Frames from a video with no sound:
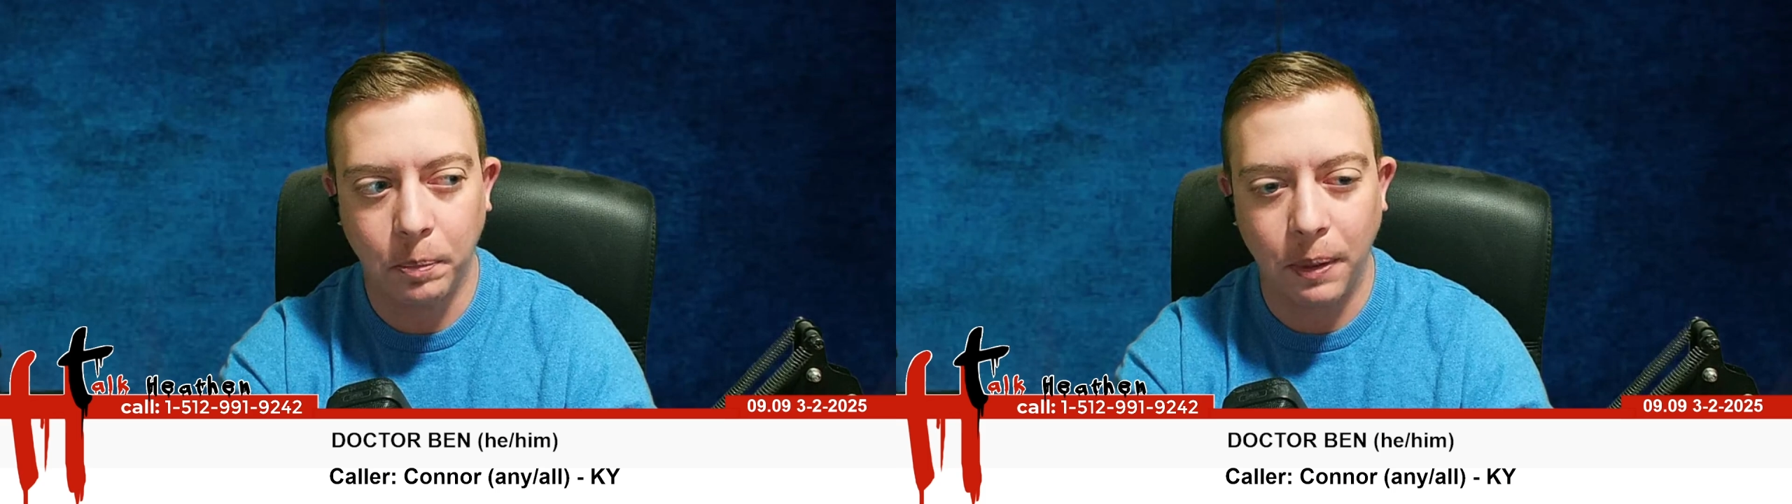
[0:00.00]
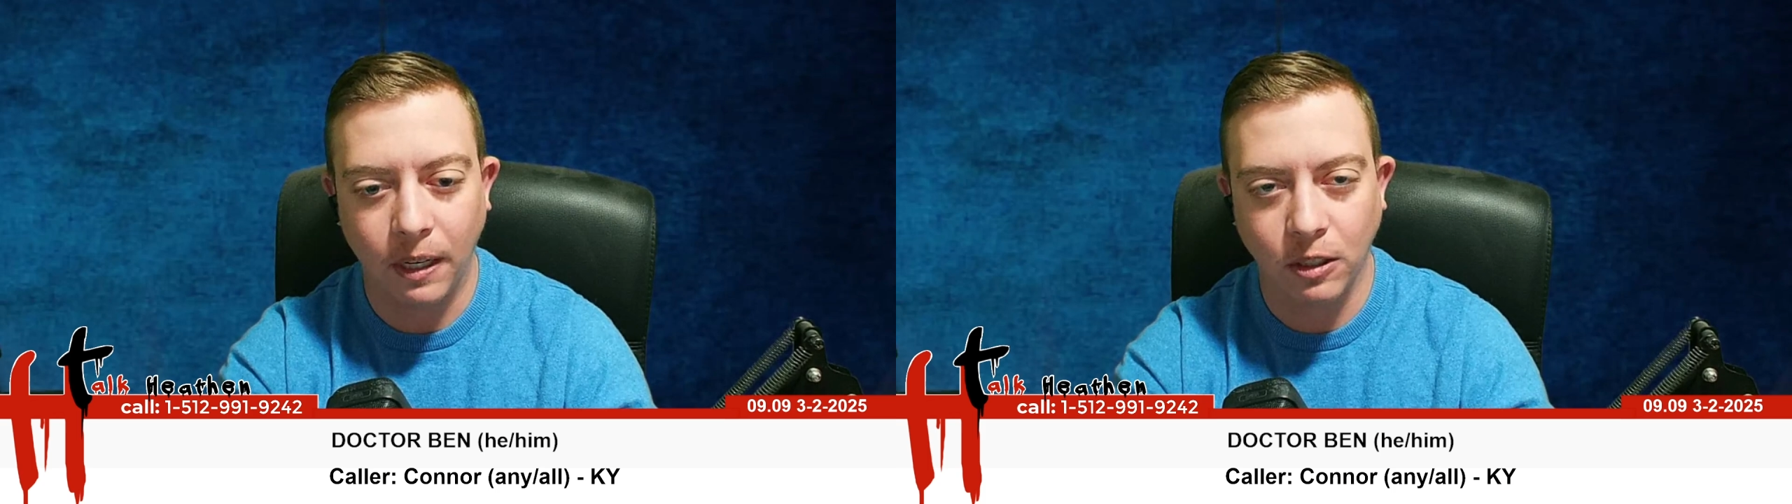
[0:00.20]

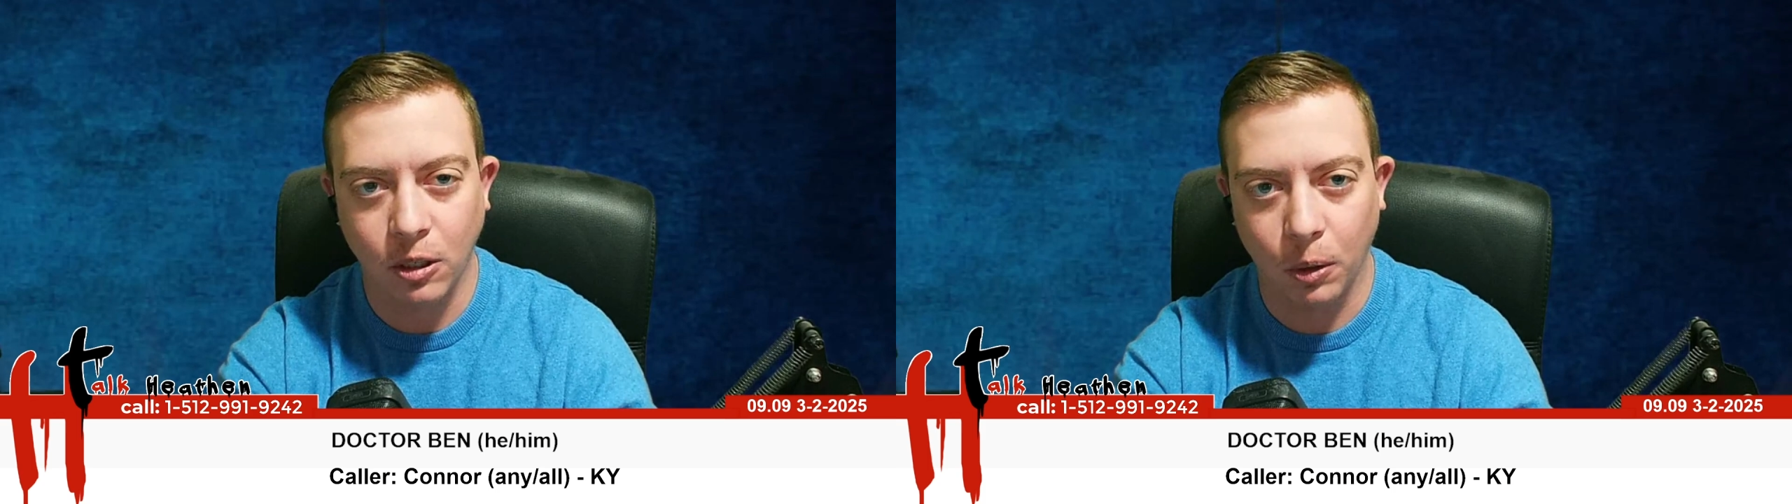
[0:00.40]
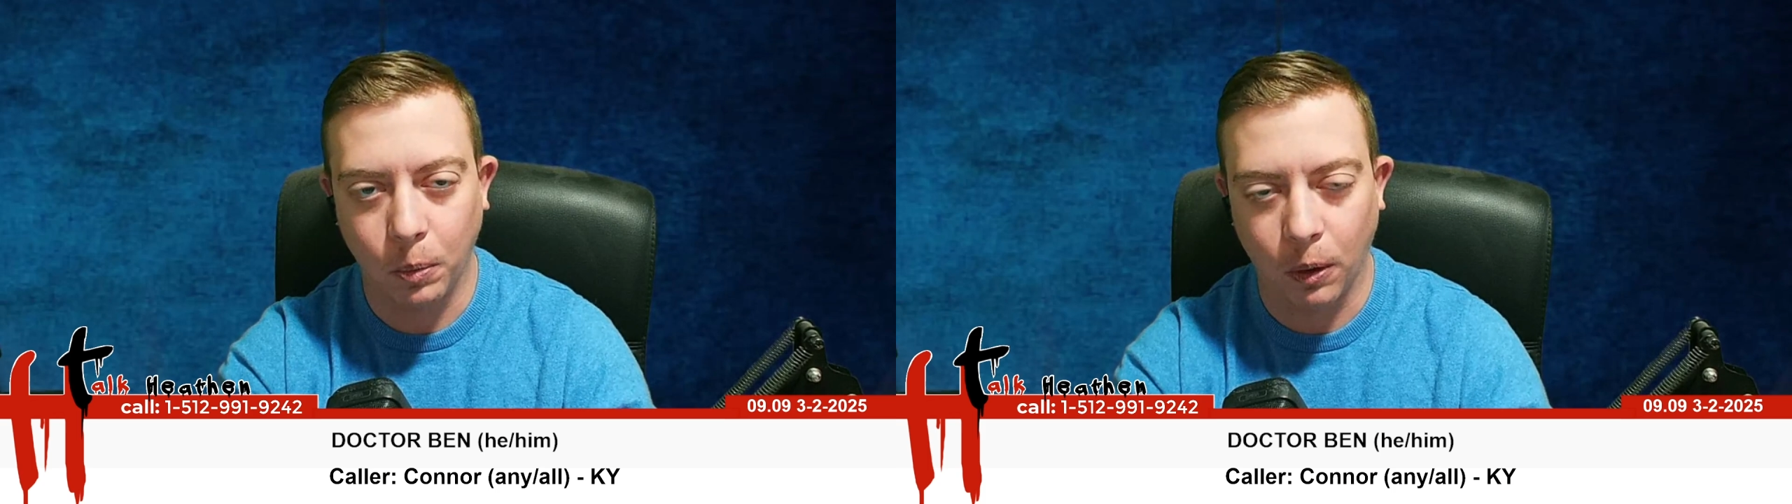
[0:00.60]
being
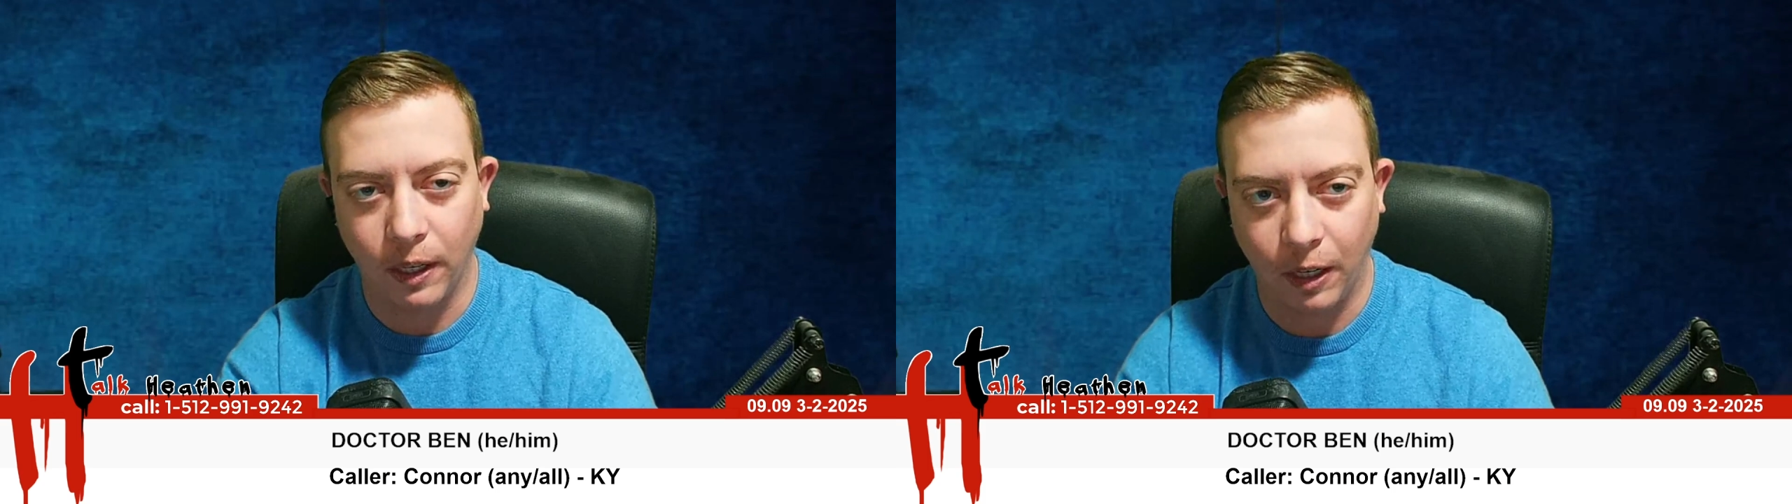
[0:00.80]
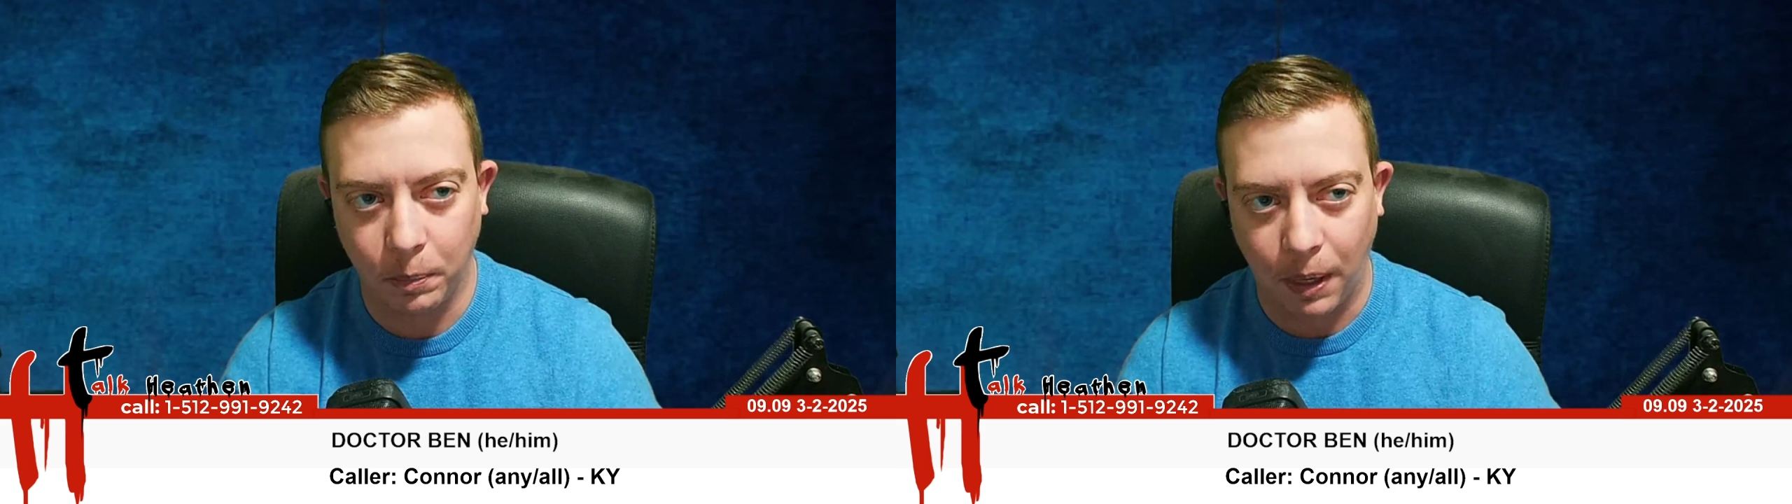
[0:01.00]
so
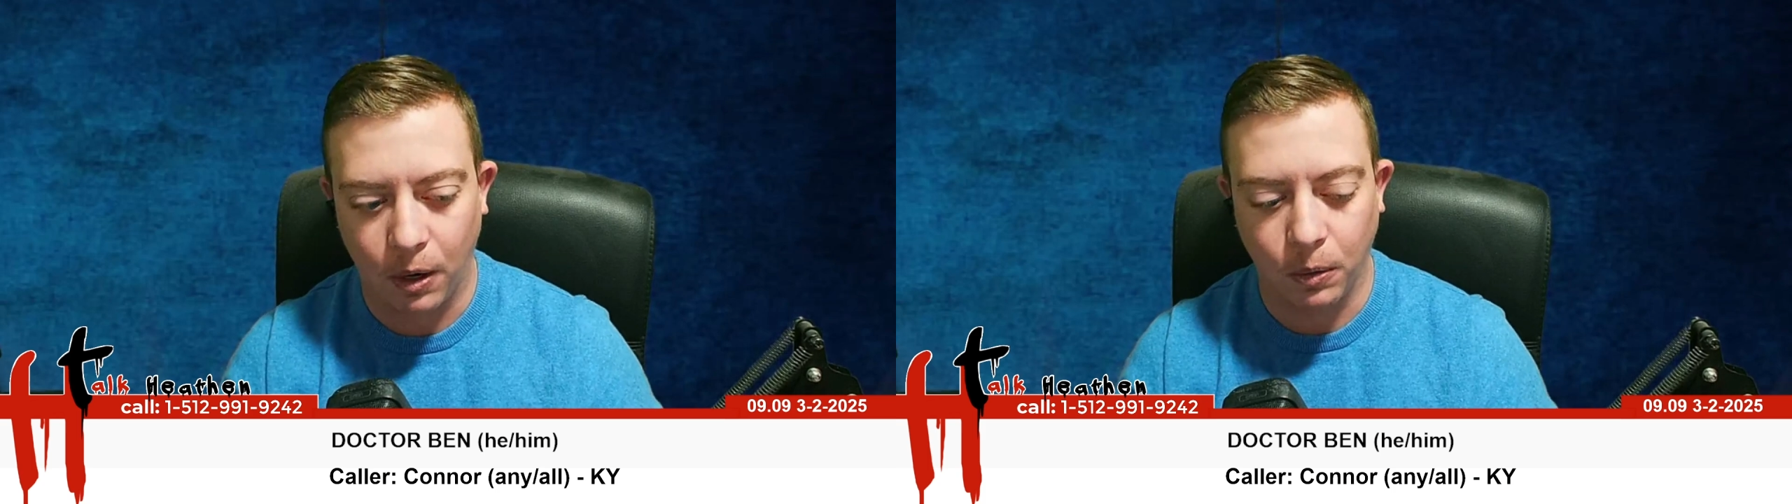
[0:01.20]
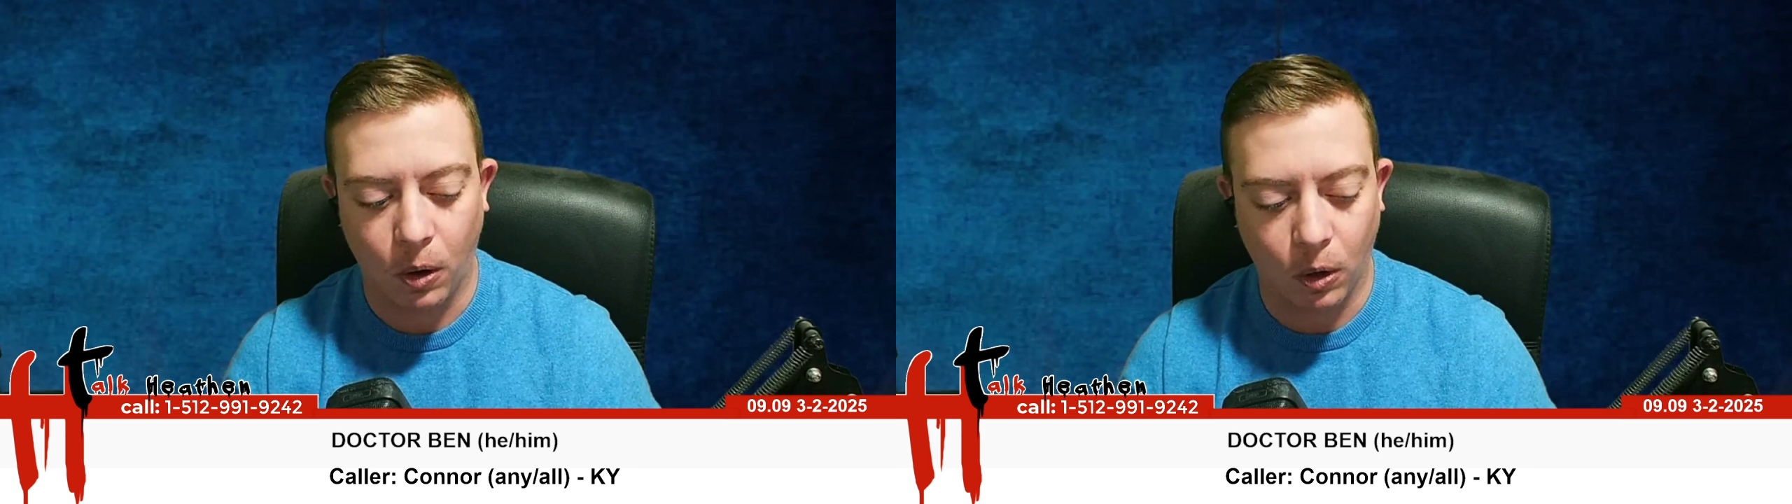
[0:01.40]
worried about,